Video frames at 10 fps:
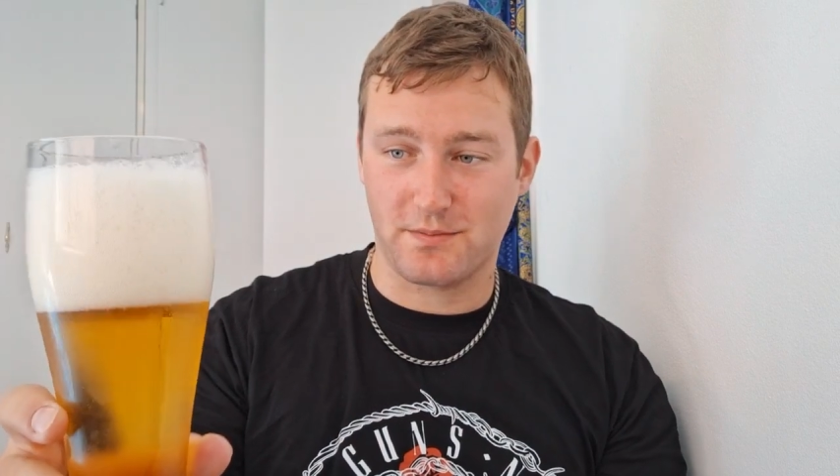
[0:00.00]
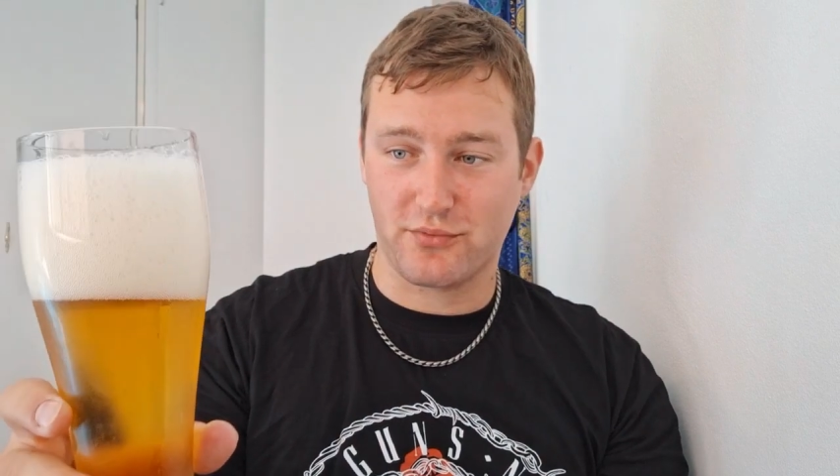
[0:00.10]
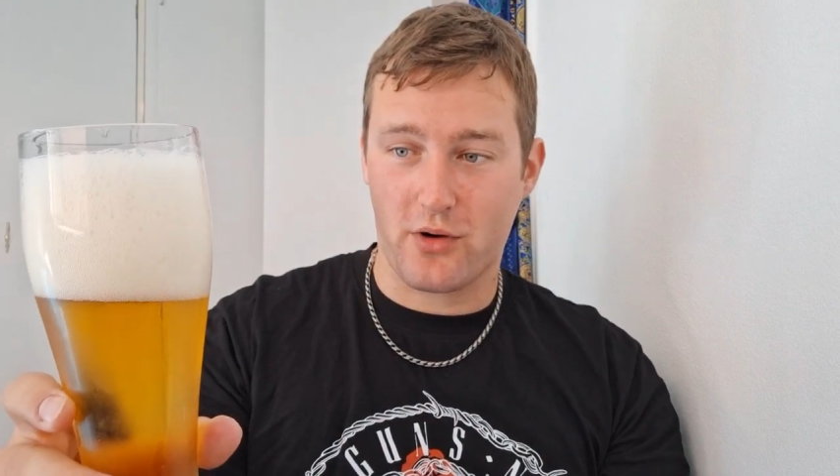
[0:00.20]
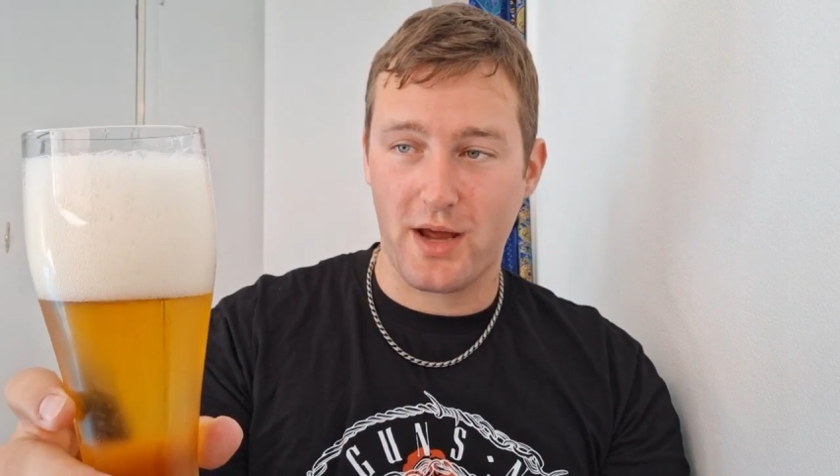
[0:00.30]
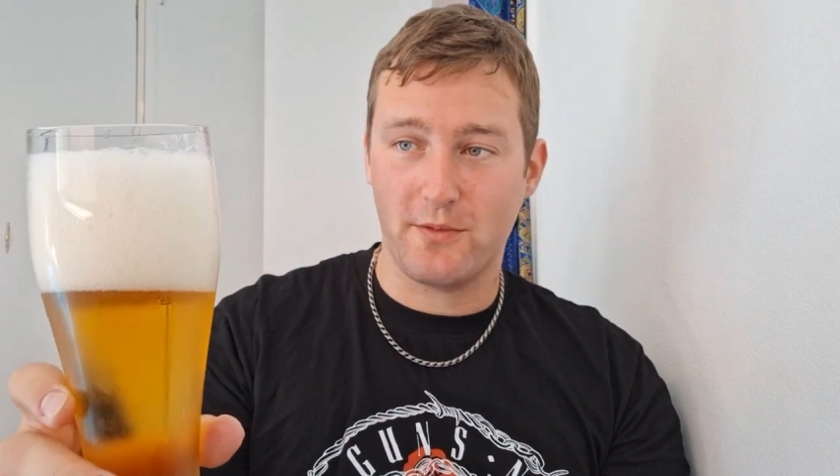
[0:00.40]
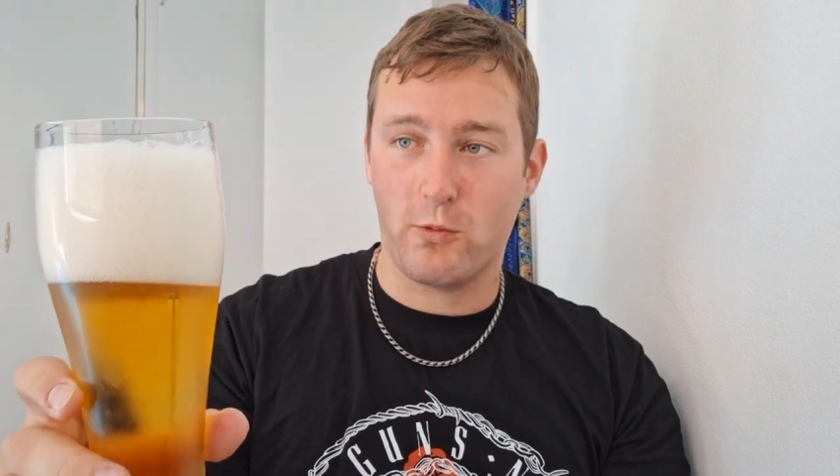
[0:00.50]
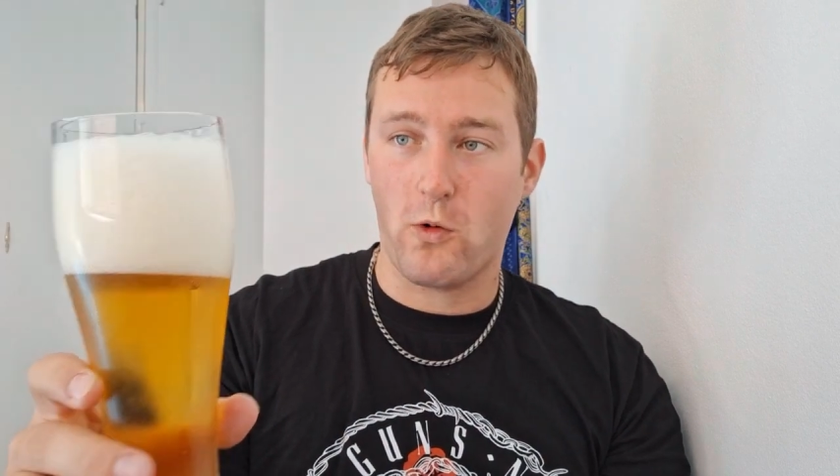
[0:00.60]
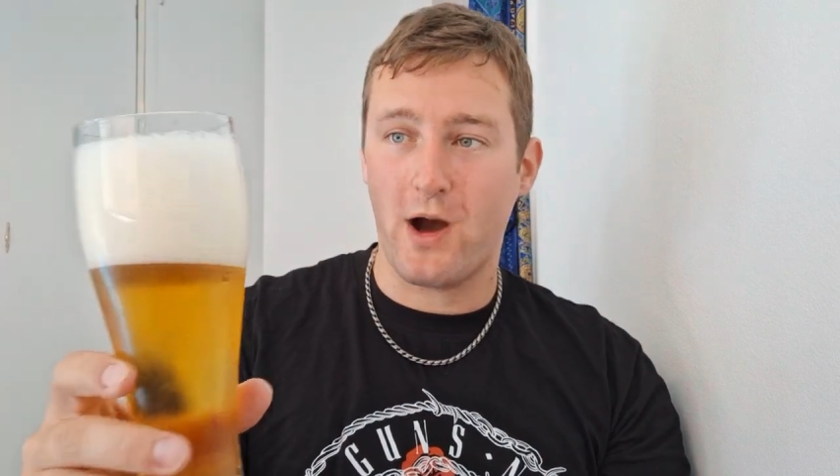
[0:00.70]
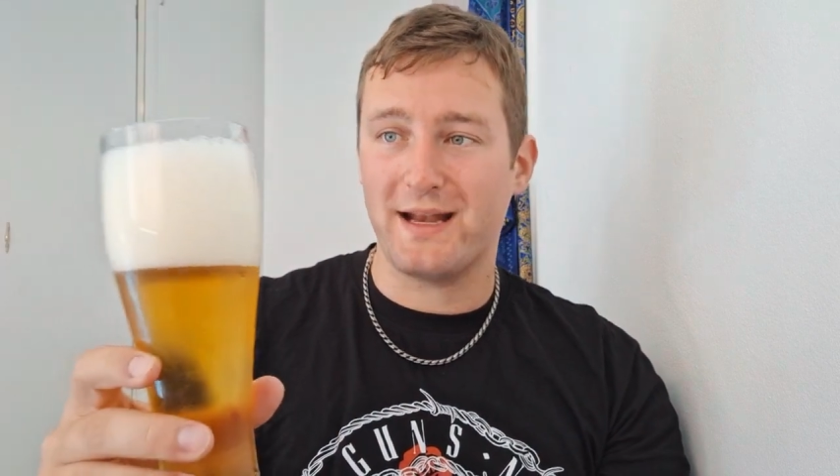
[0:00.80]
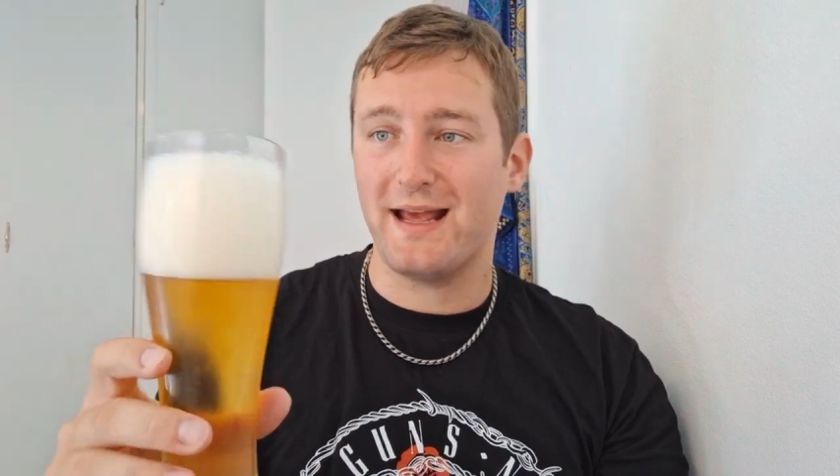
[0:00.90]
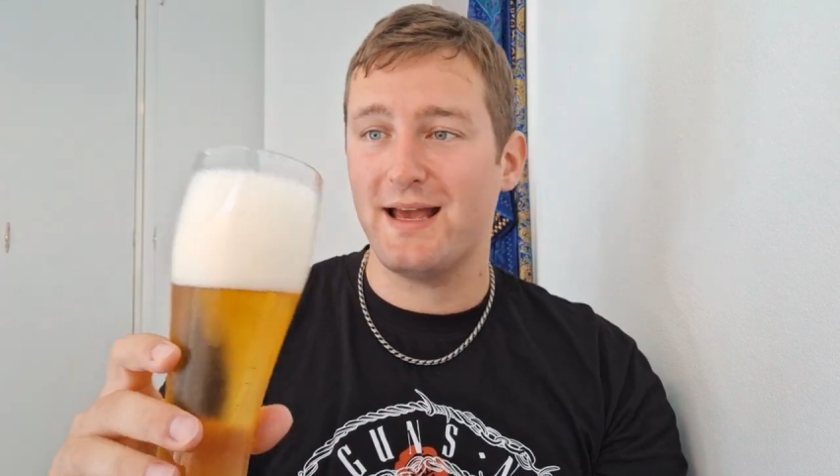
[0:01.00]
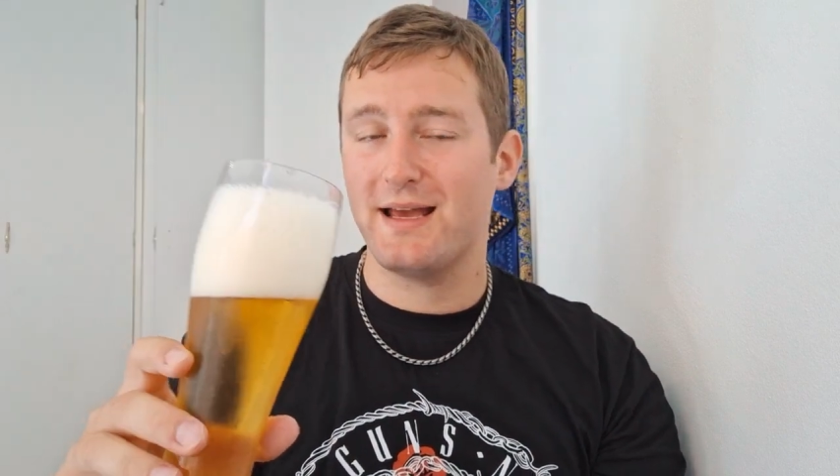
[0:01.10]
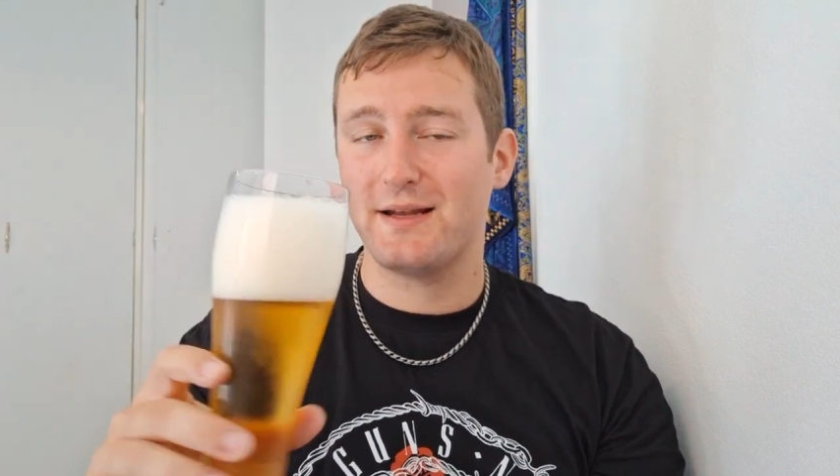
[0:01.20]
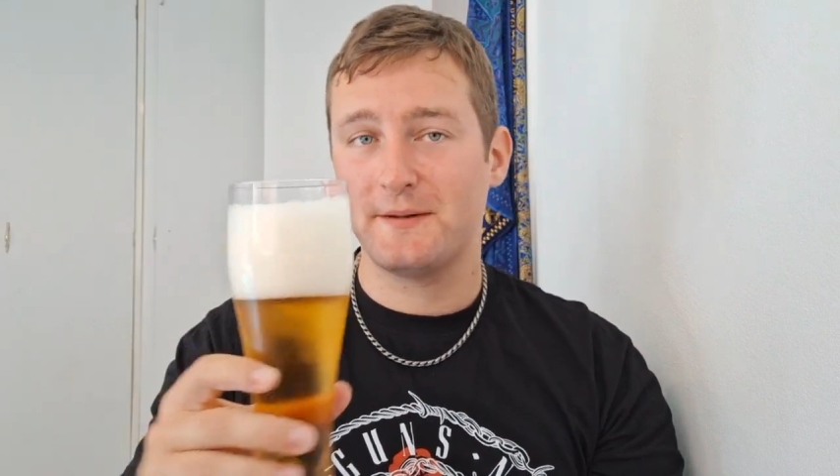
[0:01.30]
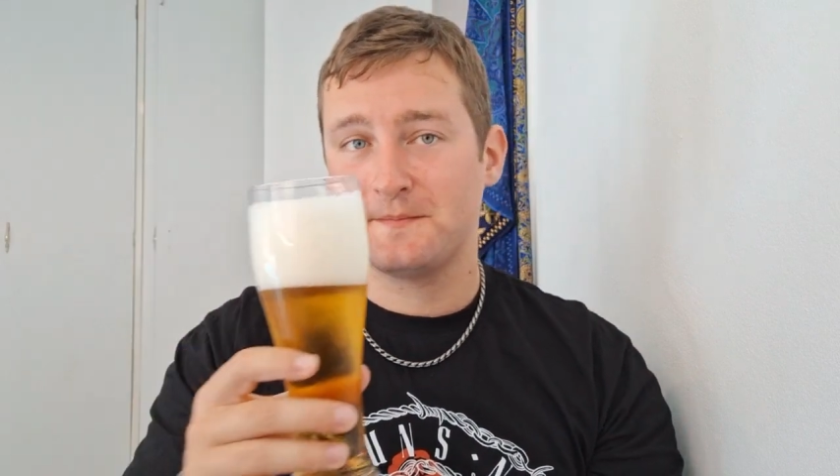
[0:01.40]
of bright white
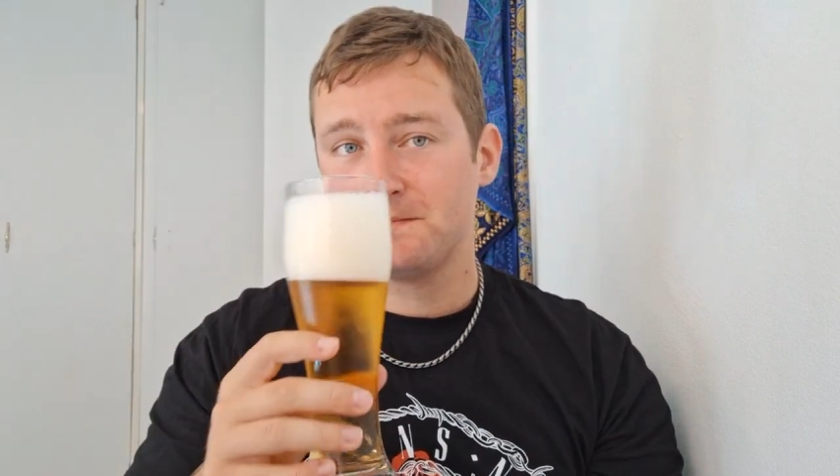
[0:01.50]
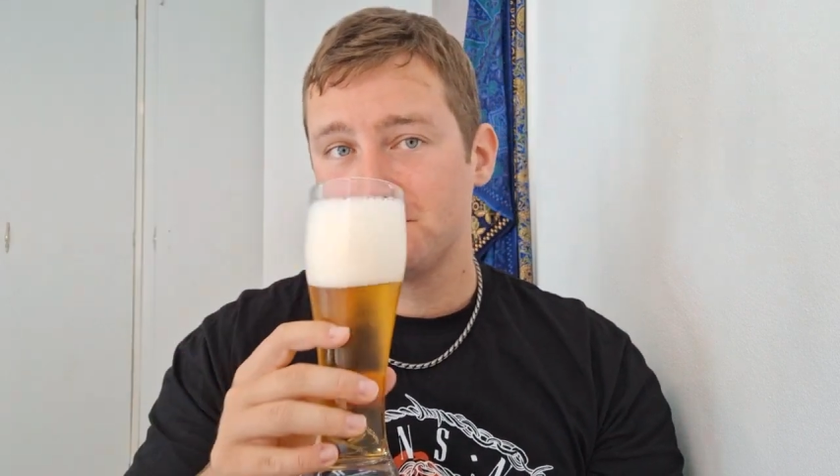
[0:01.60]
head.